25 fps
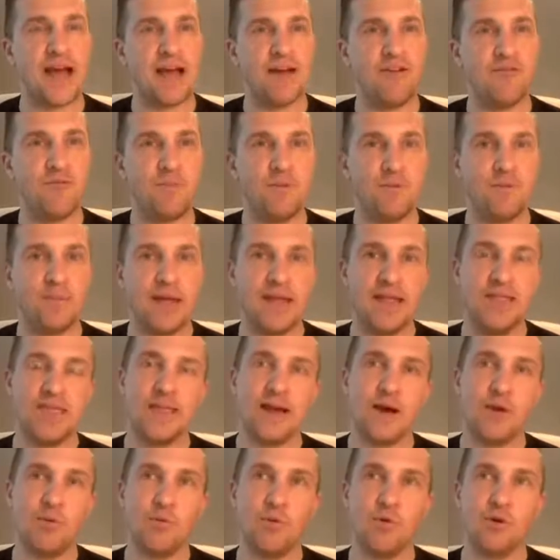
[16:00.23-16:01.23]
I've been in
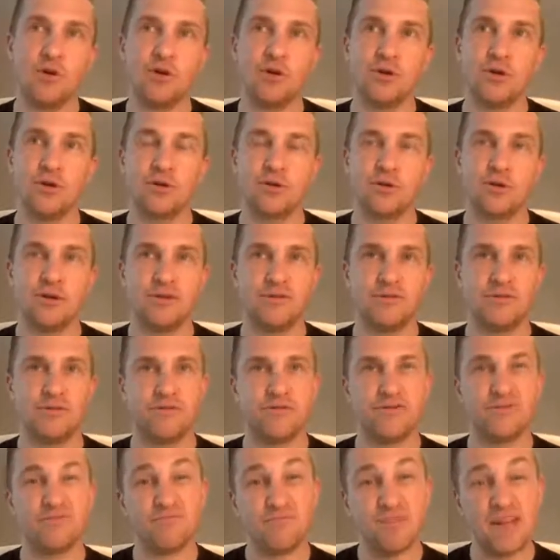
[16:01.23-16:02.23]
that world
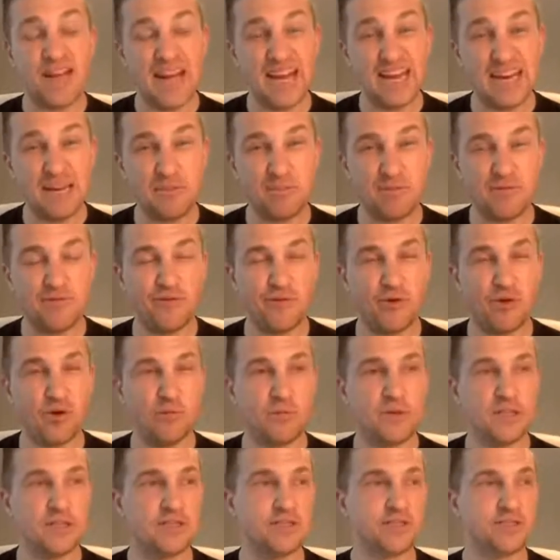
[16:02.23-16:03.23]
of elite
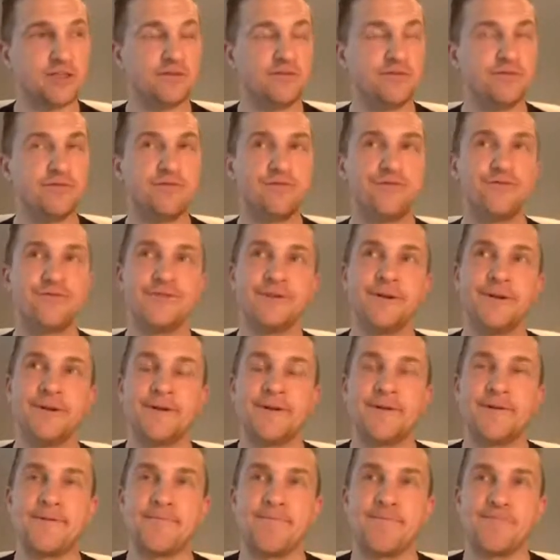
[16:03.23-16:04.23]
performance of
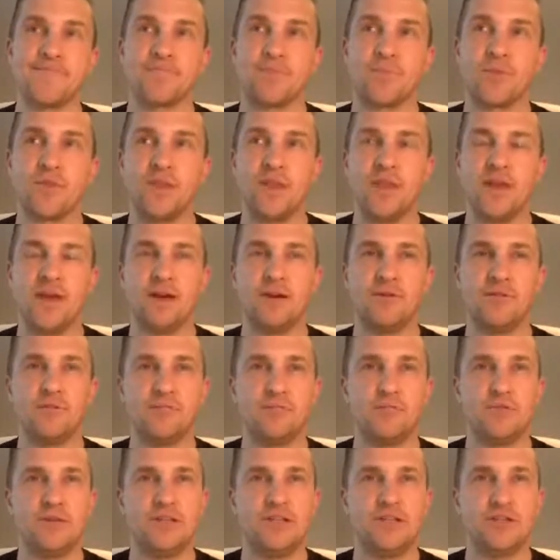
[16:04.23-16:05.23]
yeah,
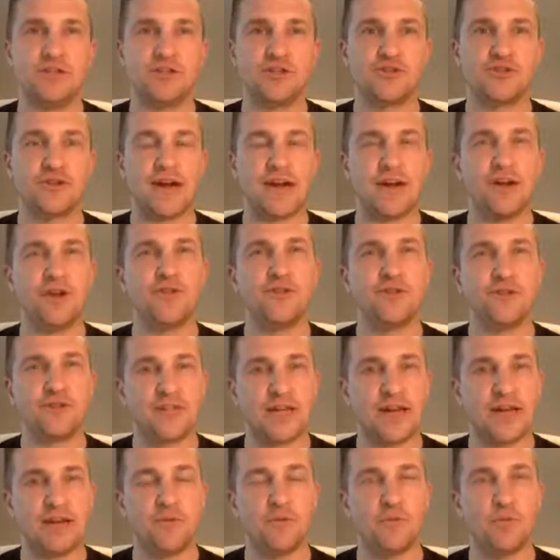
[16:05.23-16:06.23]
really just trying to
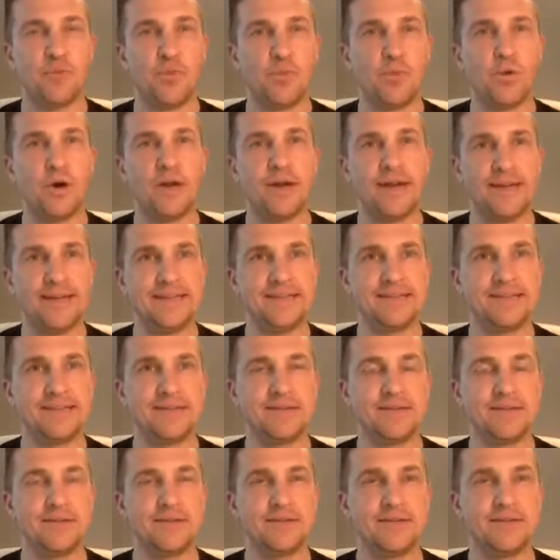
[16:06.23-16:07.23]
understand what is
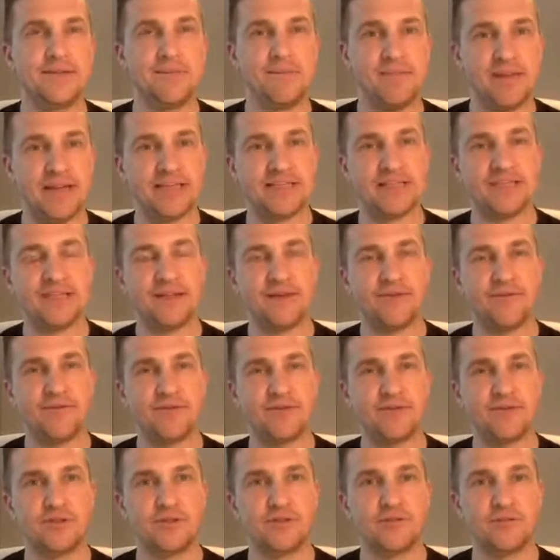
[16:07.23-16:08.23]
it that makes a
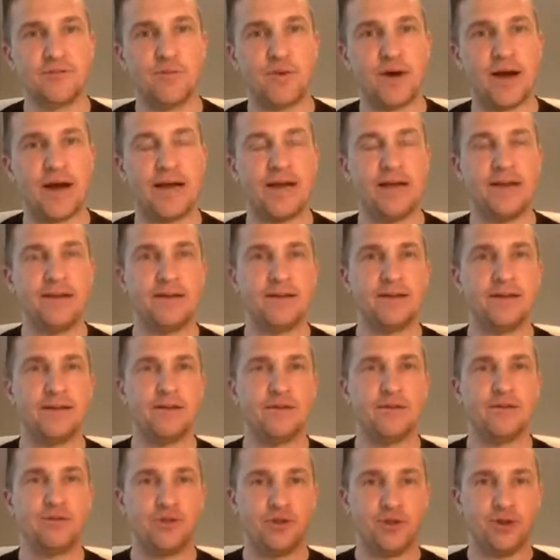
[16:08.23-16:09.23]
difference of why
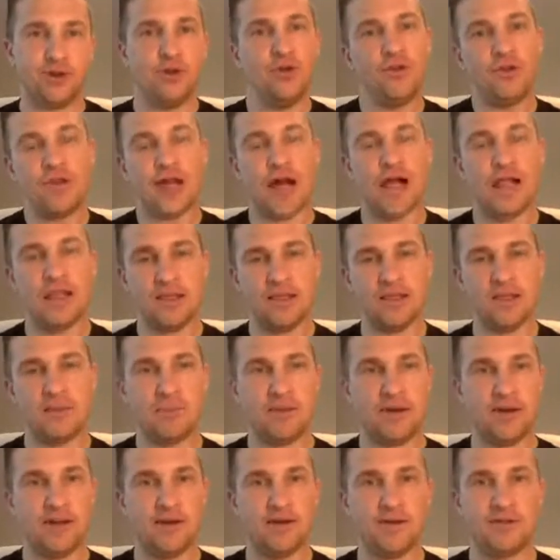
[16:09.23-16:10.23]
two talented
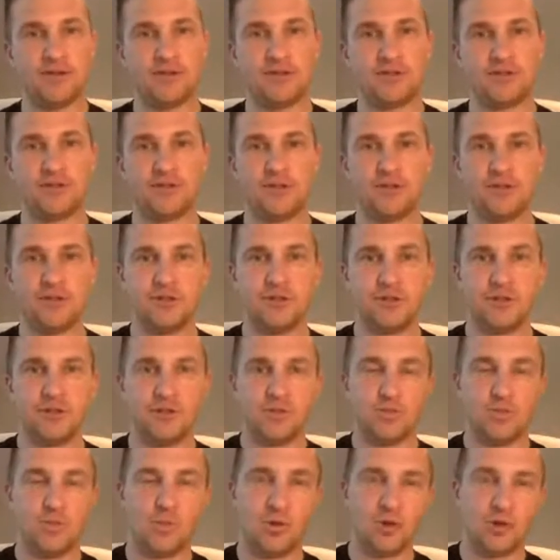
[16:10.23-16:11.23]
players,
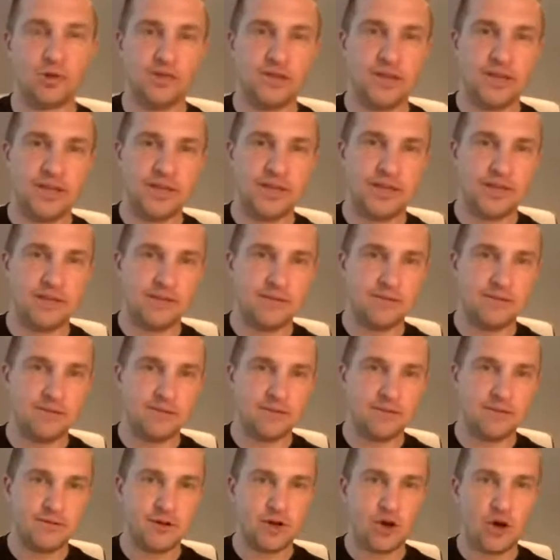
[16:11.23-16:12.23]
one can